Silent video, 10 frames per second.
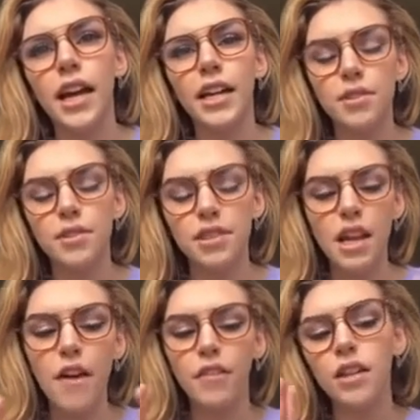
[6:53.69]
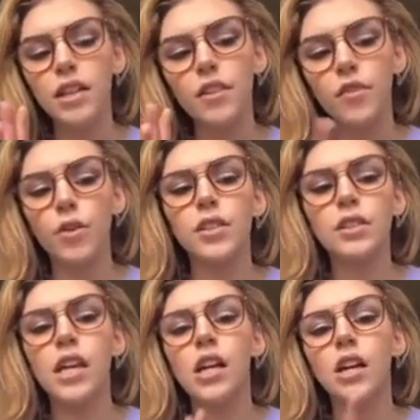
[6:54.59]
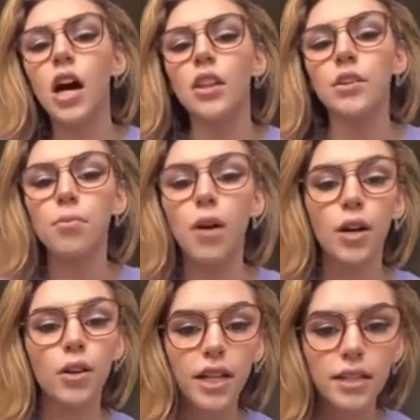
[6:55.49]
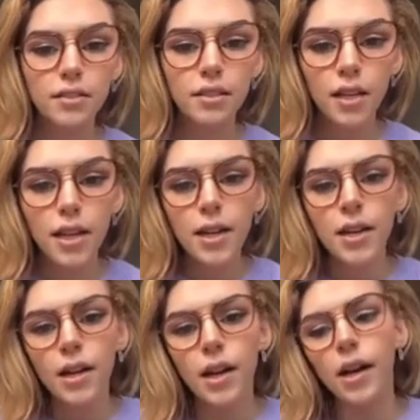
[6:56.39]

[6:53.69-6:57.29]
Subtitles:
He was definitely focusing on other priorities. Okay.